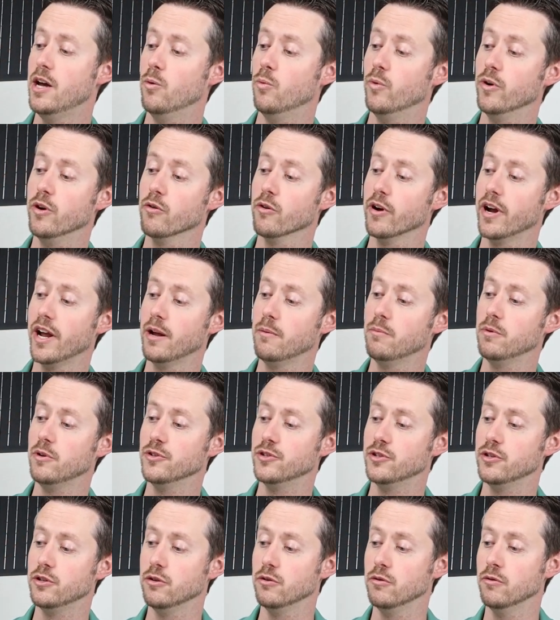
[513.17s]
We were able
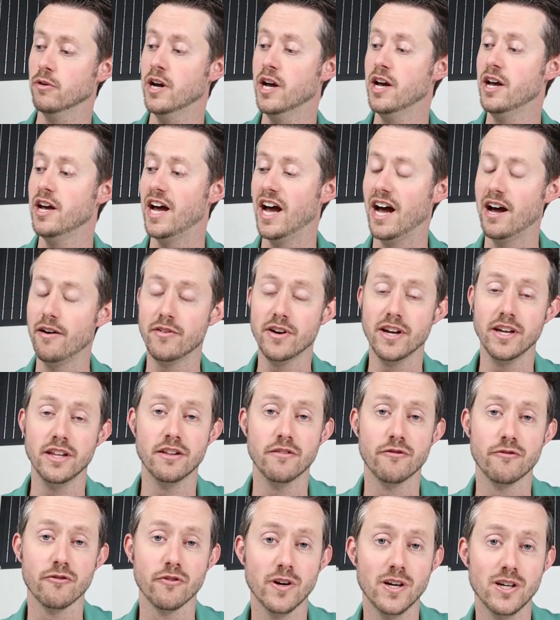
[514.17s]
to have it in
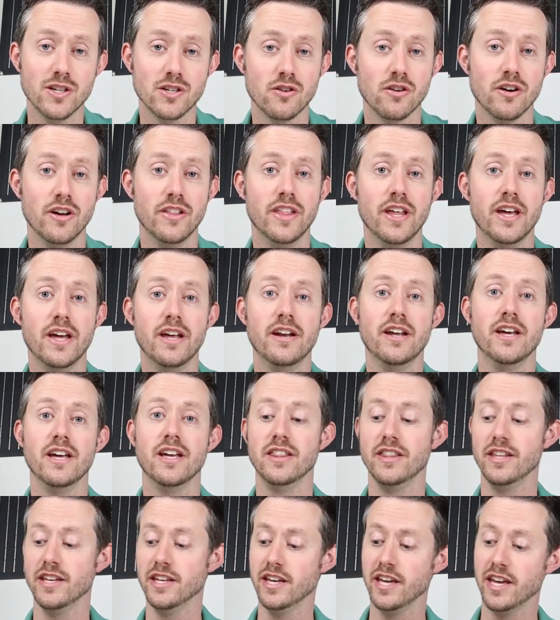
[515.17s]
the freezer, and then
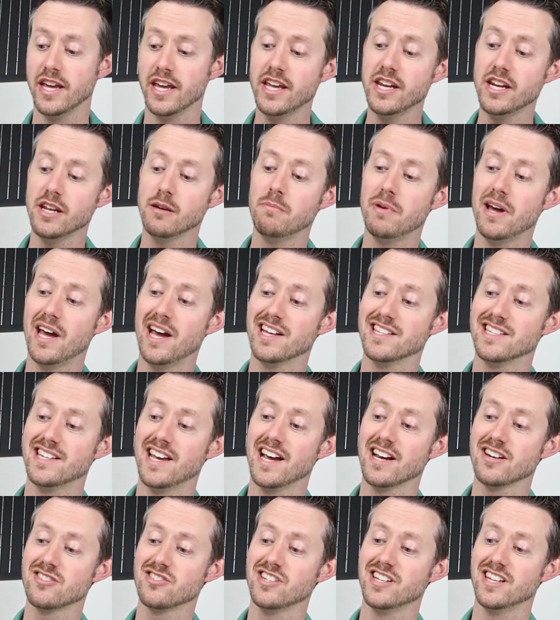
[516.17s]
the heating pads
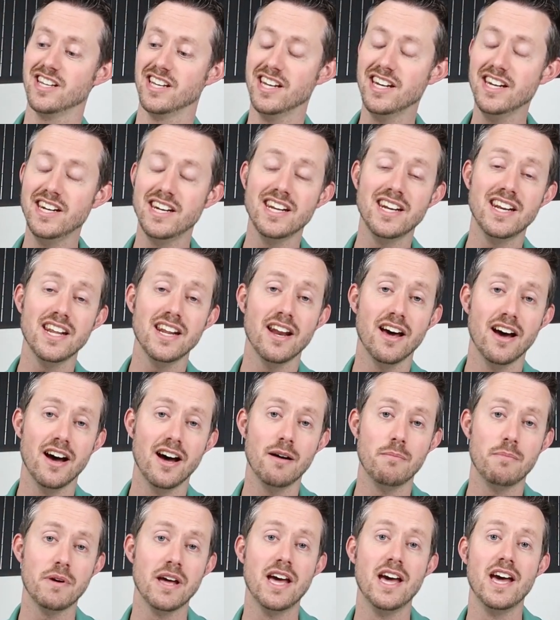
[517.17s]
actually heated it
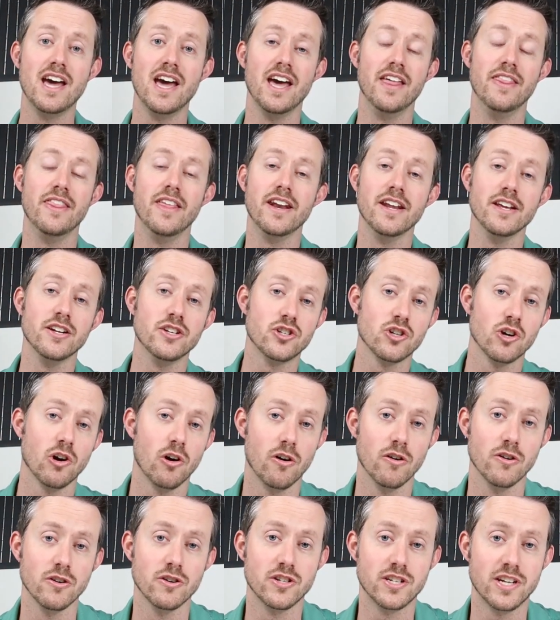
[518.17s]
up, and then it
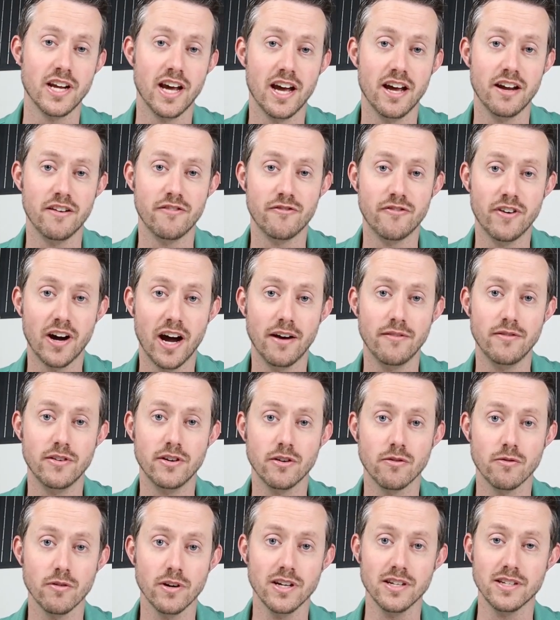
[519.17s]
charged at 5
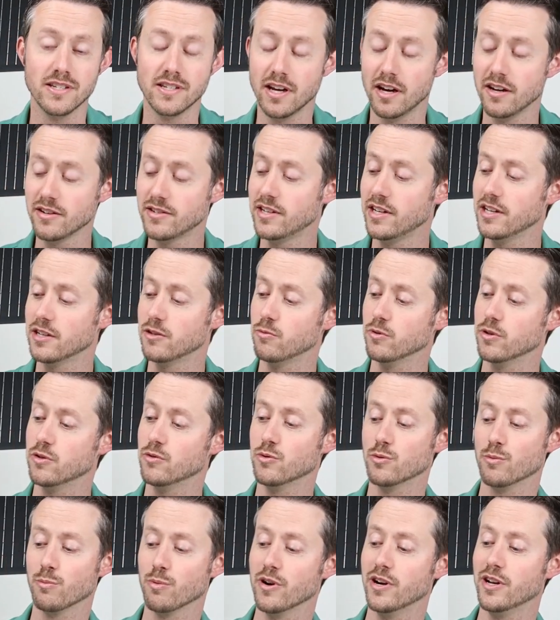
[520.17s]
degrees Celsius, which
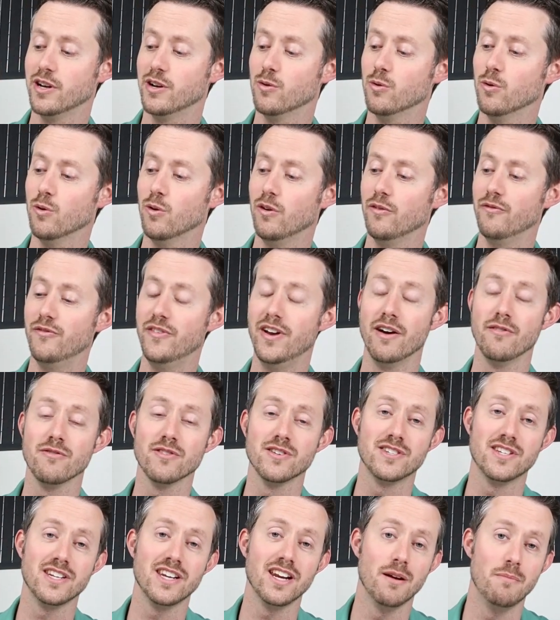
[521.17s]
was pretty cool. I've never
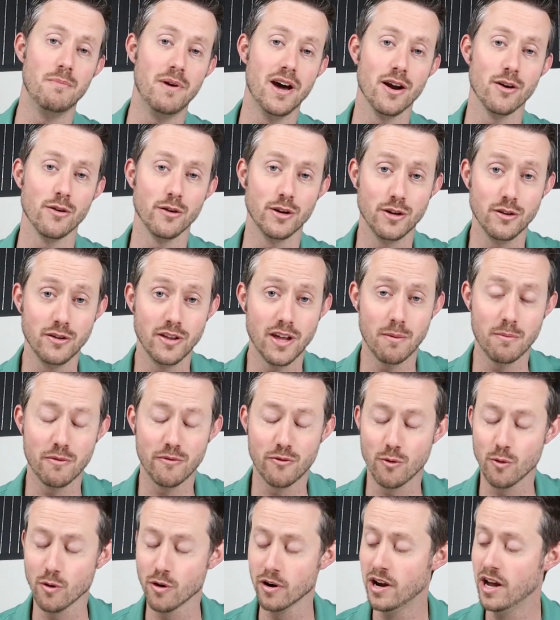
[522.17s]
seen a battery do that
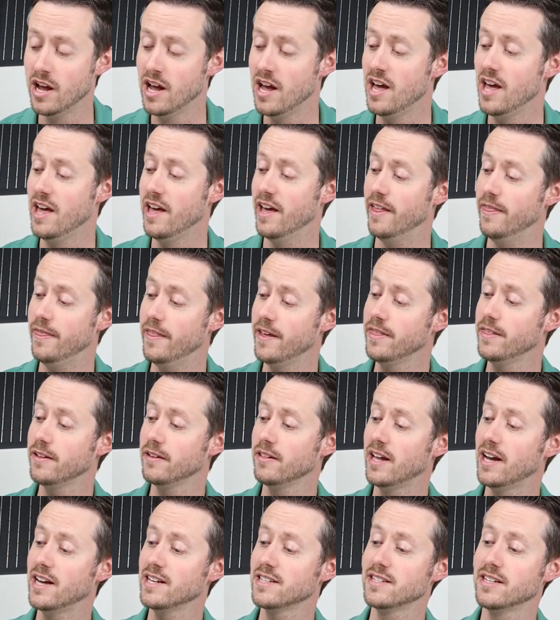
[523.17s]
before. And then the
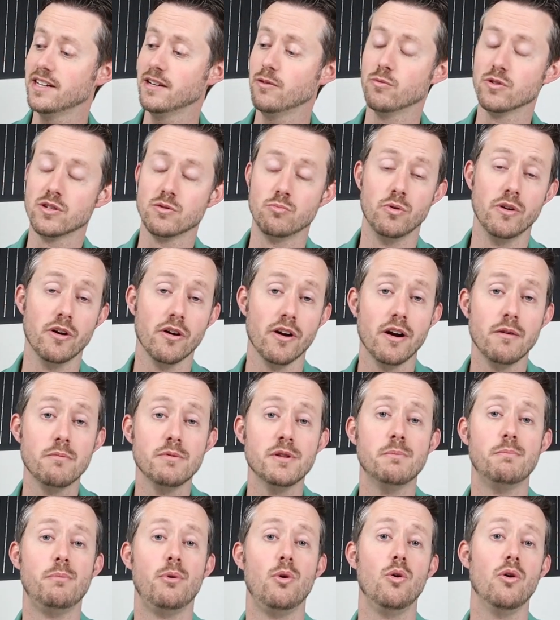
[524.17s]
last thing was we were able
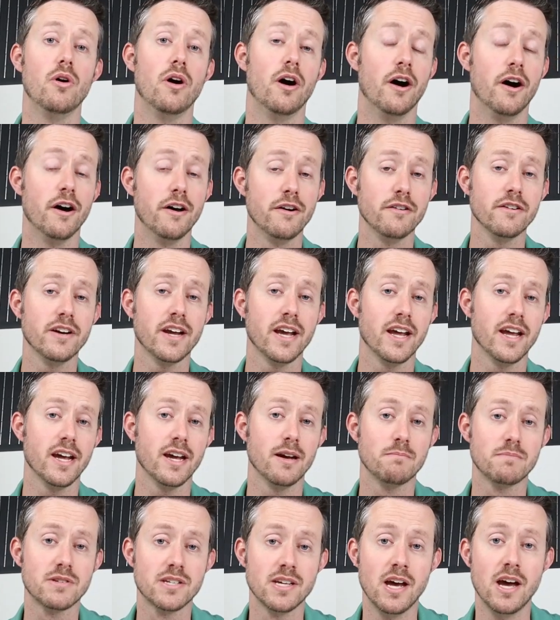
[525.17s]
to pull 100
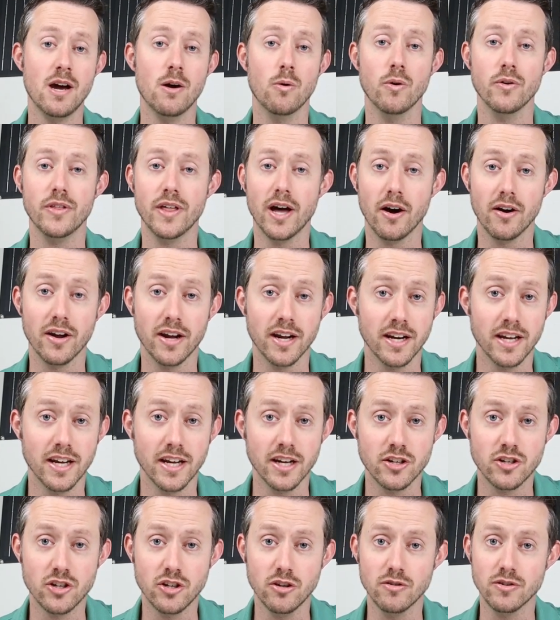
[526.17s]
amps without any
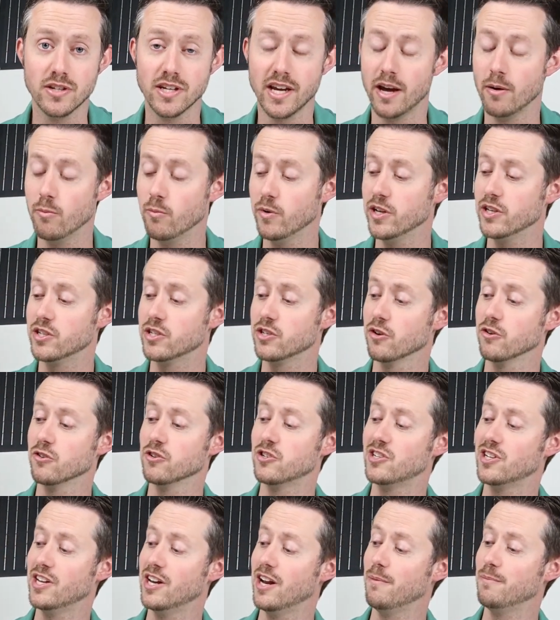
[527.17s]
issues, and we
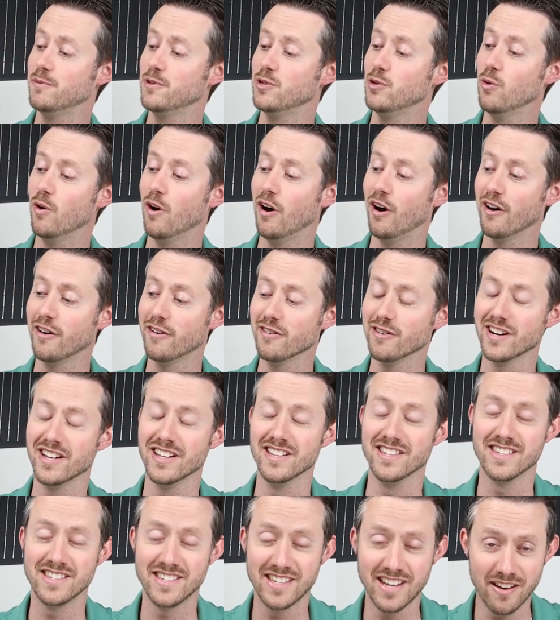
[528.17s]
surged it up to
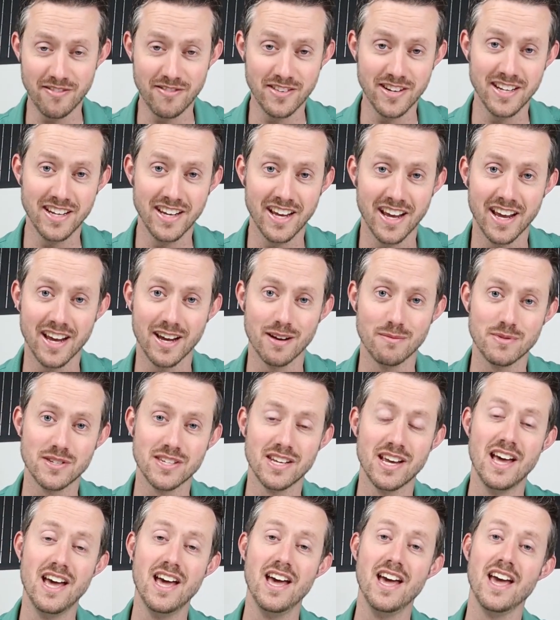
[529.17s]
170
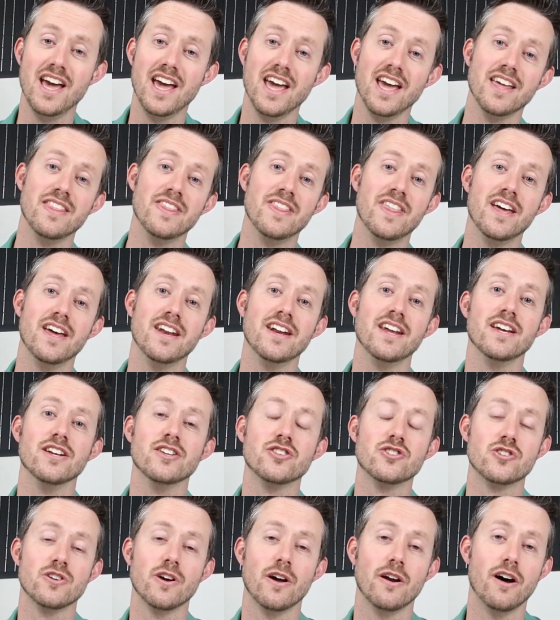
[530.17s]
amps, and then
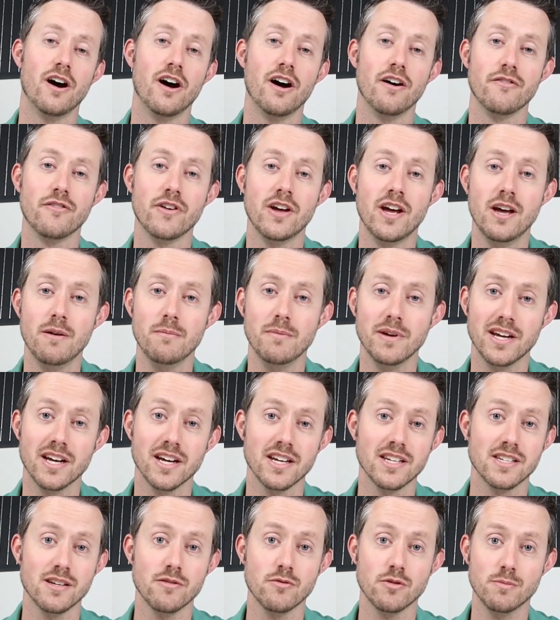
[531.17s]
it shut off
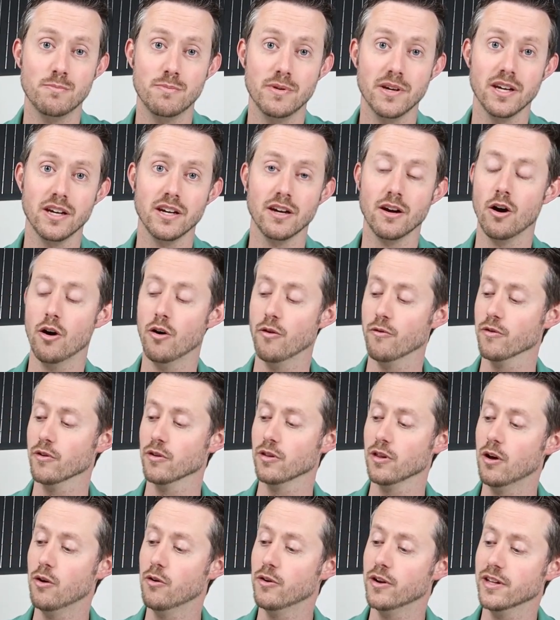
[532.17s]
because it was being
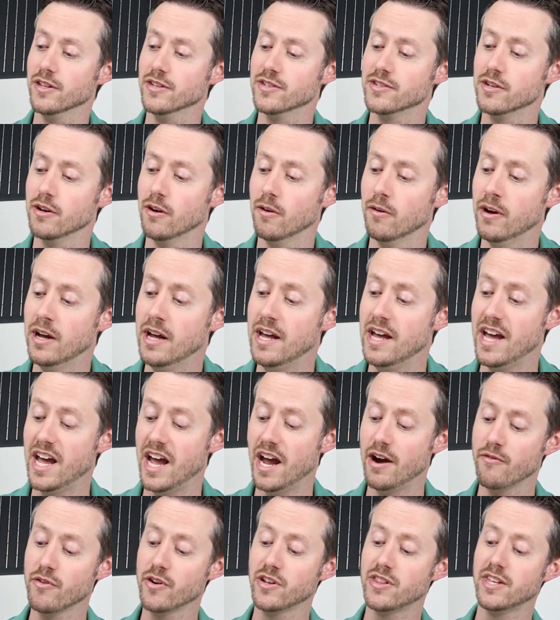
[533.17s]
overloaded. So
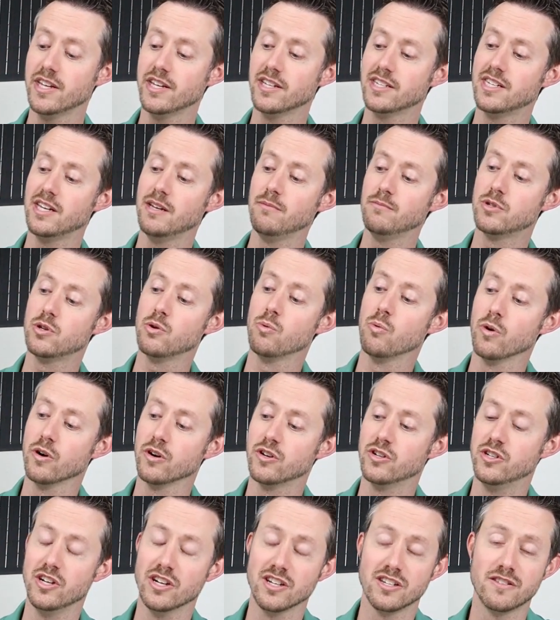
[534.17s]
everything seems to
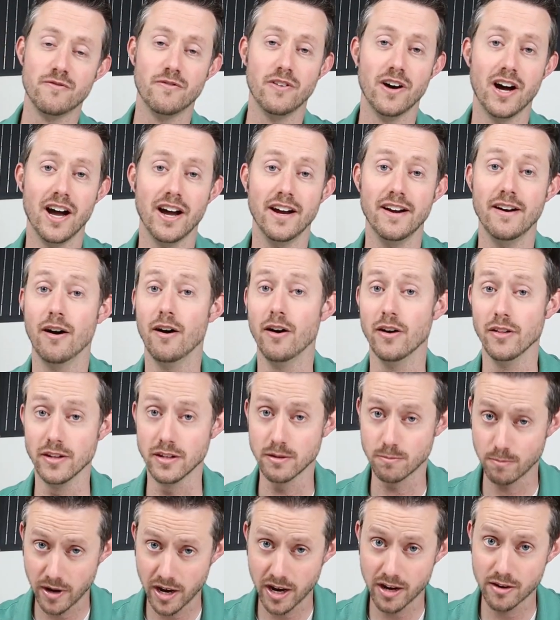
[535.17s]
work just fine on
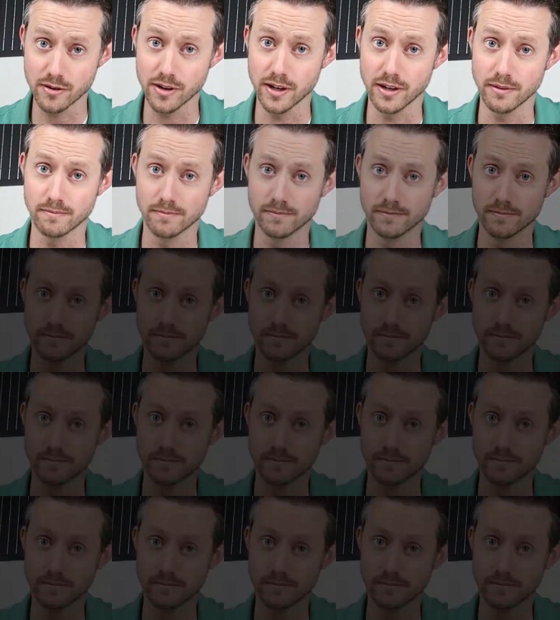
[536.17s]
this battery.